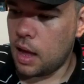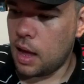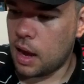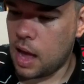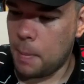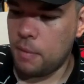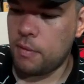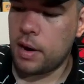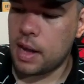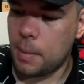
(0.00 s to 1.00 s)
A couple have
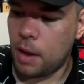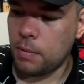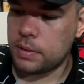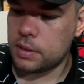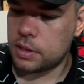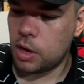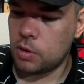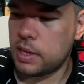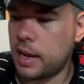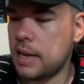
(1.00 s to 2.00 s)
already come out. So
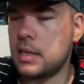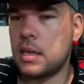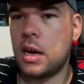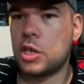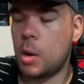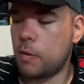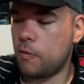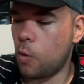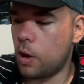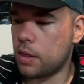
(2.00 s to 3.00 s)
today's October
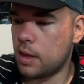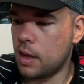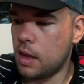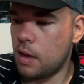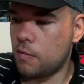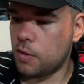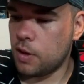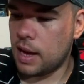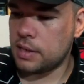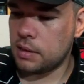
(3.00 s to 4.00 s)
4th. If you
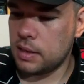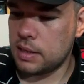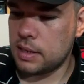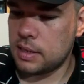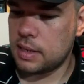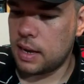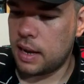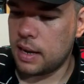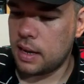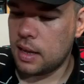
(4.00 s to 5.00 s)
guys are listening
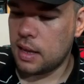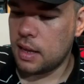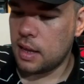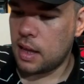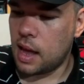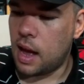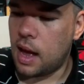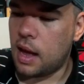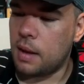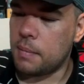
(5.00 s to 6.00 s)
today,
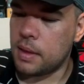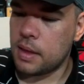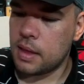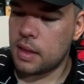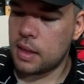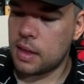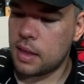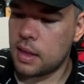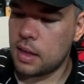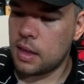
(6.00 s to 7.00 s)
um,
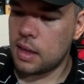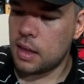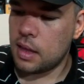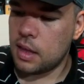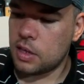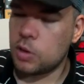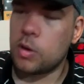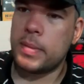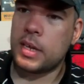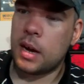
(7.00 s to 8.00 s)
so we're
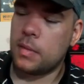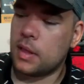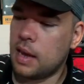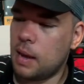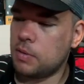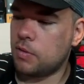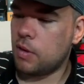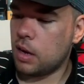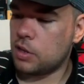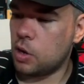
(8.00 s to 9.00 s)
going to be talking about the games for
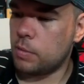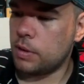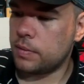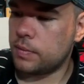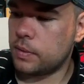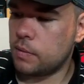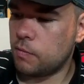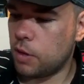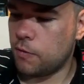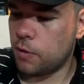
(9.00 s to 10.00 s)
October,
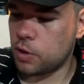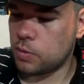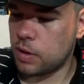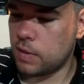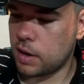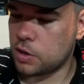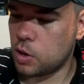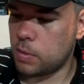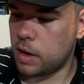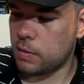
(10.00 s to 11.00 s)
for the first week of
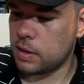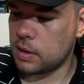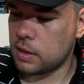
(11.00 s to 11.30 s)
October, anyways.